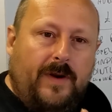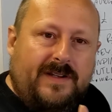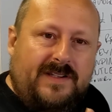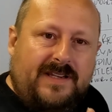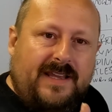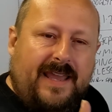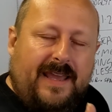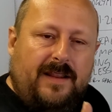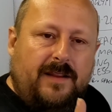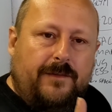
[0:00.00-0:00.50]
it to
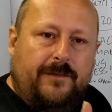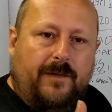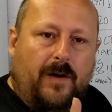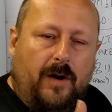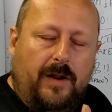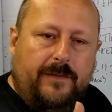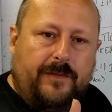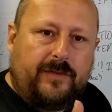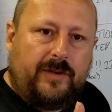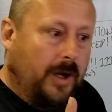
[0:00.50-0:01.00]
get the
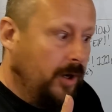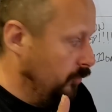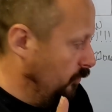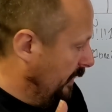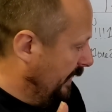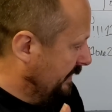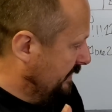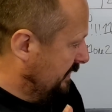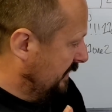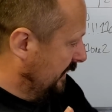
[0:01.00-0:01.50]
5-star
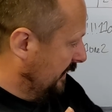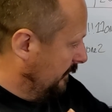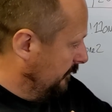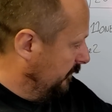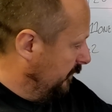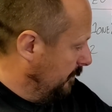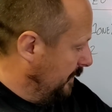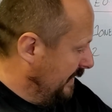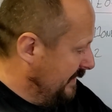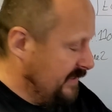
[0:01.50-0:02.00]
rating and
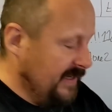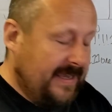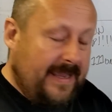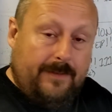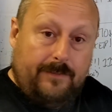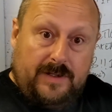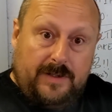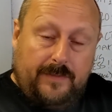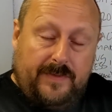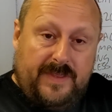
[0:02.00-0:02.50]
for me to get
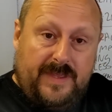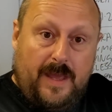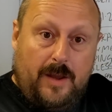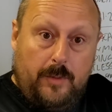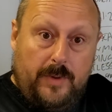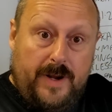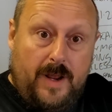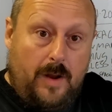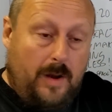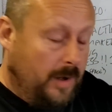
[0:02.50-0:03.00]
rid of the
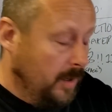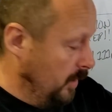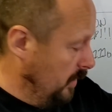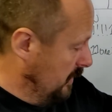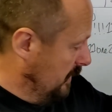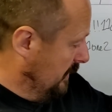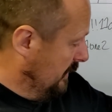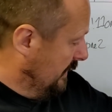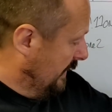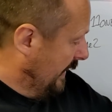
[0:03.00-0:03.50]
O&R
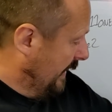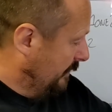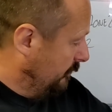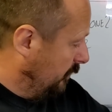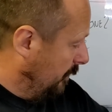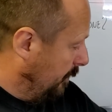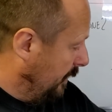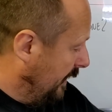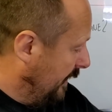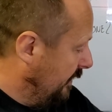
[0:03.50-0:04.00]
and
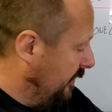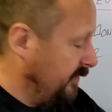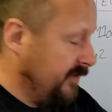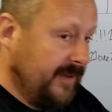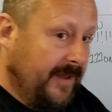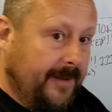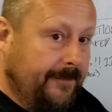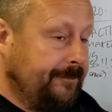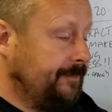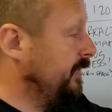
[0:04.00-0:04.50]
replace
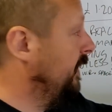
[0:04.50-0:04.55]
it,